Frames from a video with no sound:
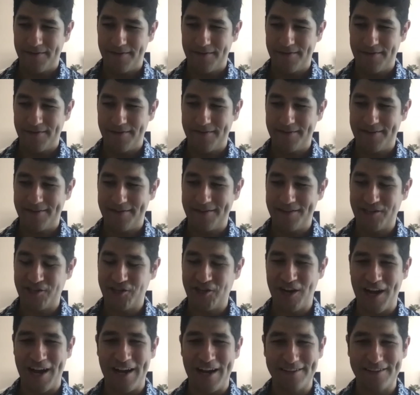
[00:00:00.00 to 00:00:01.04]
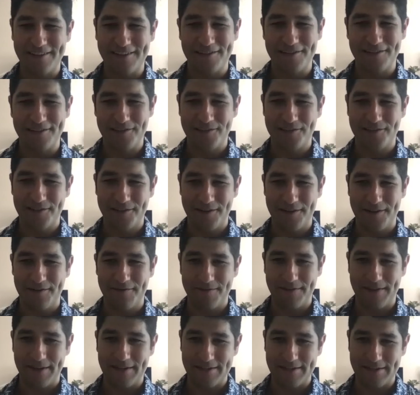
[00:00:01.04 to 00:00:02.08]
the challenge of
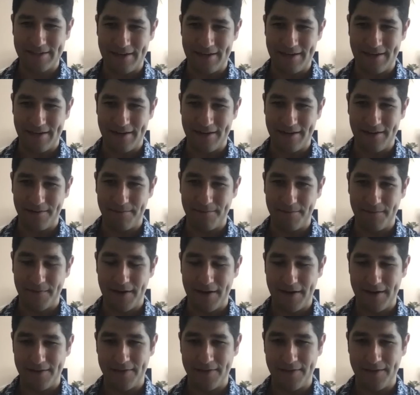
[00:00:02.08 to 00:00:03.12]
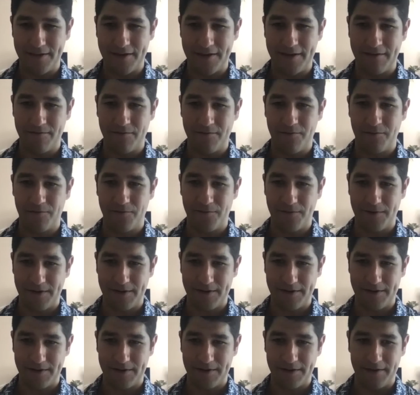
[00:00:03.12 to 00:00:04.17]
that time, I think, have
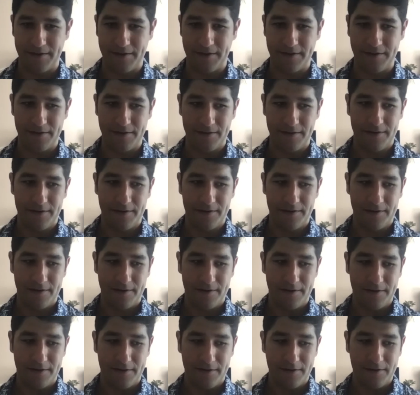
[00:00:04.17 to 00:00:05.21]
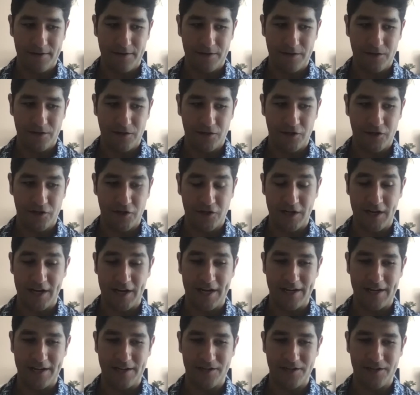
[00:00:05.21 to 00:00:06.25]
really
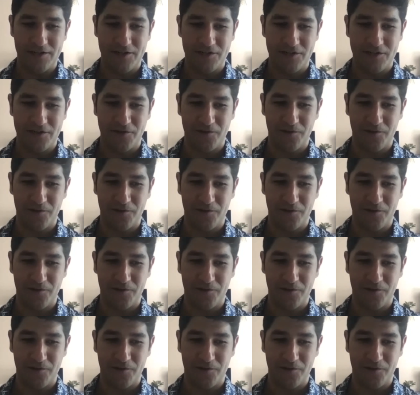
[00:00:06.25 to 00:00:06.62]
changed the